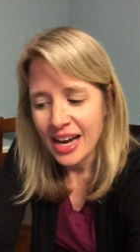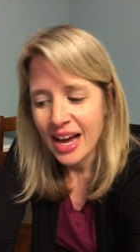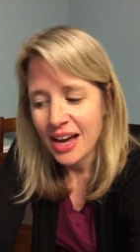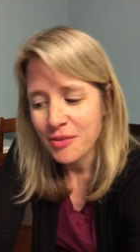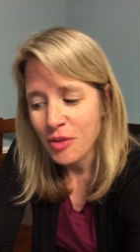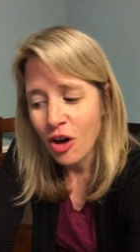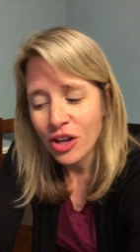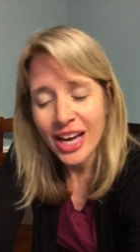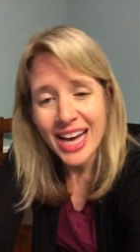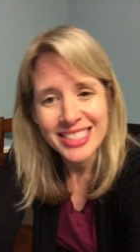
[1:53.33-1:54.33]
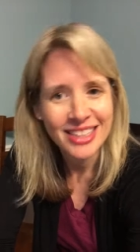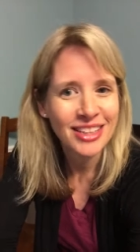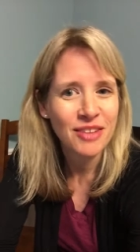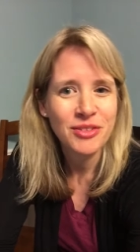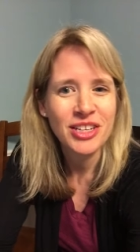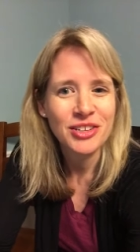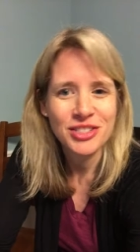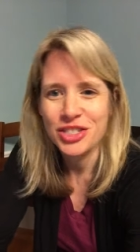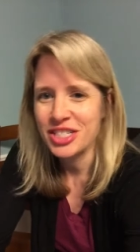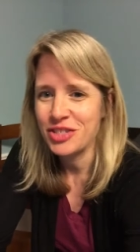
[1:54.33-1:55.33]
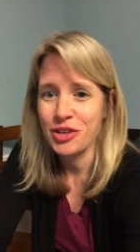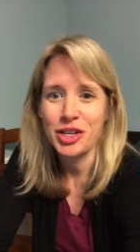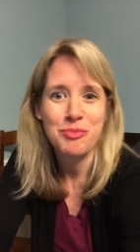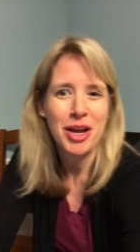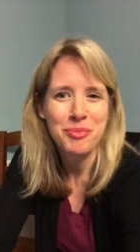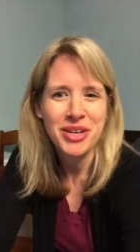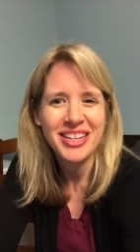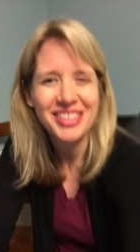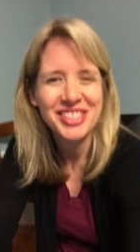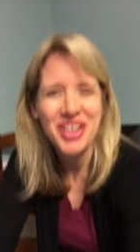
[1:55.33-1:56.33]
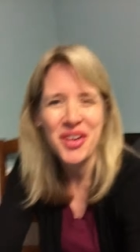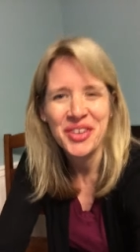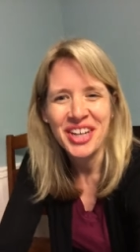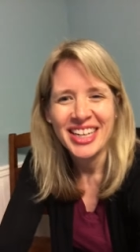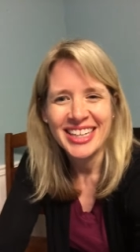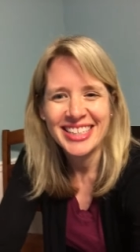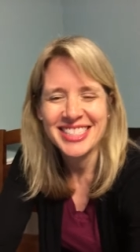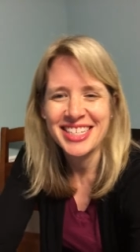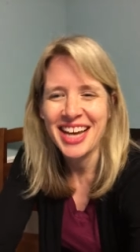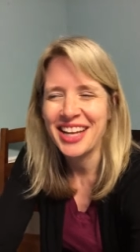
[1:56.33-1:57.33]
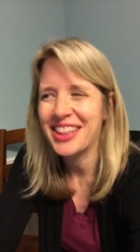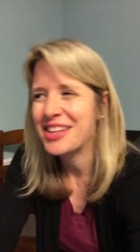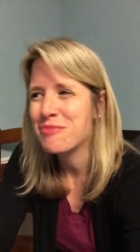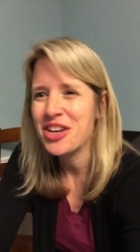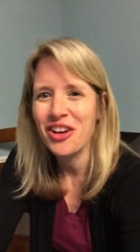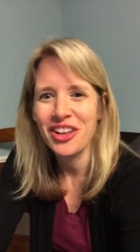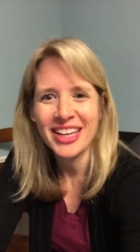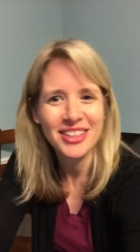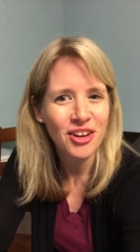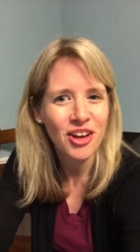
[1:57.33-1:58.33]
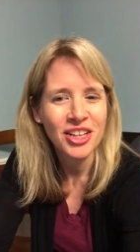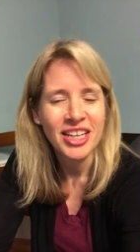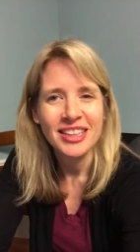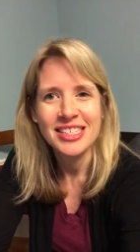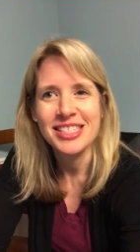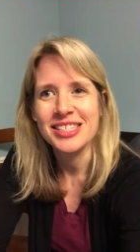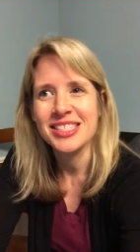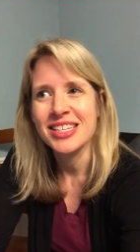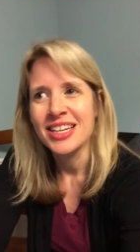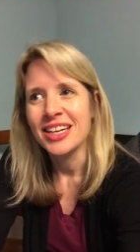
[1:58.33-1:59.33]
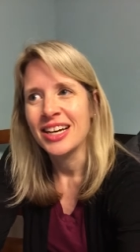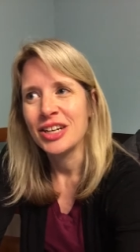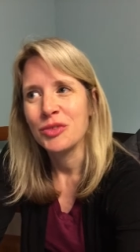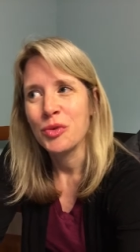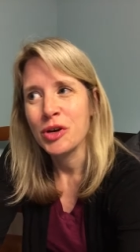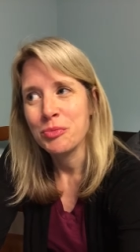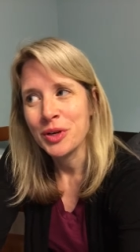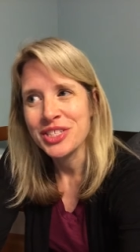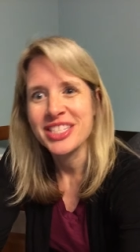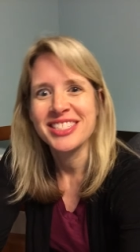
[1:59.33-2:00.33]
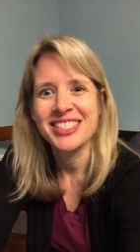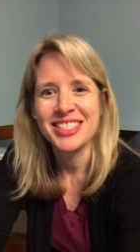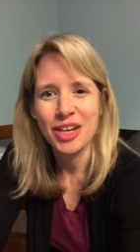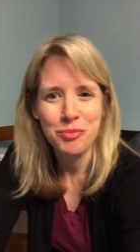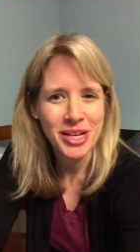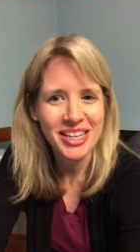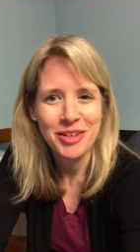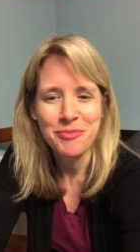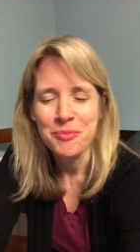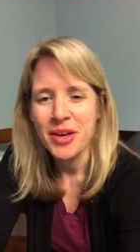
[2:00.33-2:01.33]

Um, all content left here is just strictly my opinion, so it's not the be all end all. This is uh, one person's opinion.